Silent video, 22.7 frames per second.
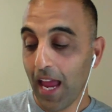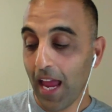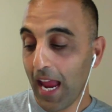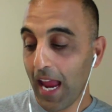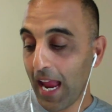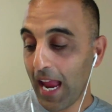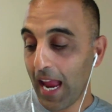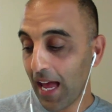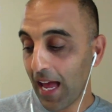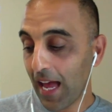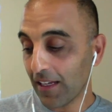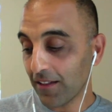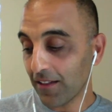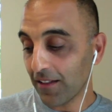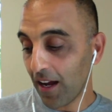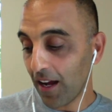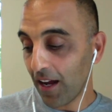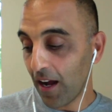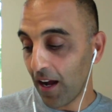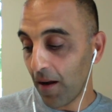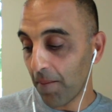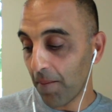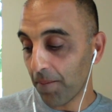and
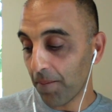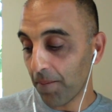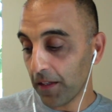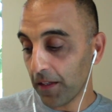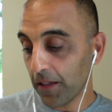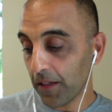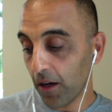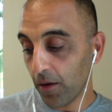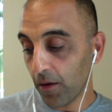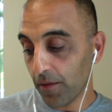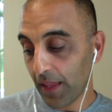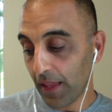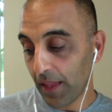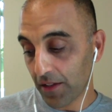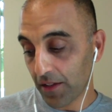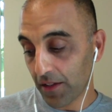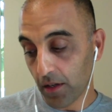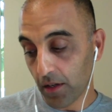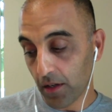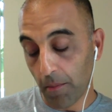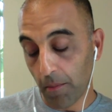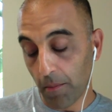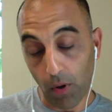
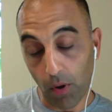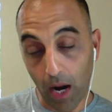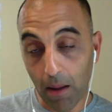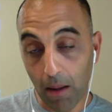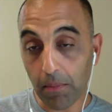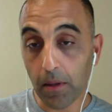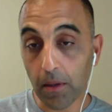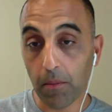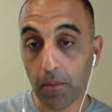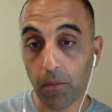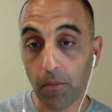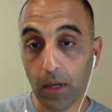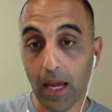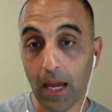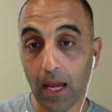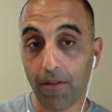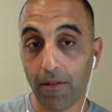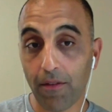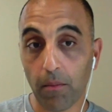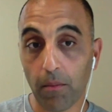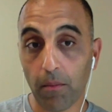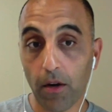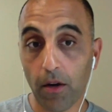that's a problem we
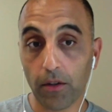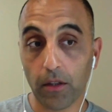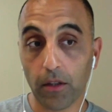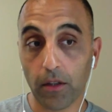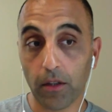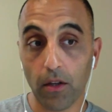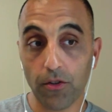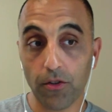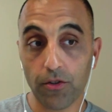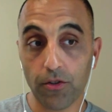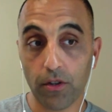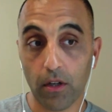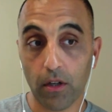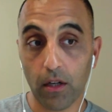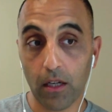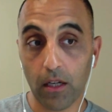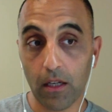have in our modern culture.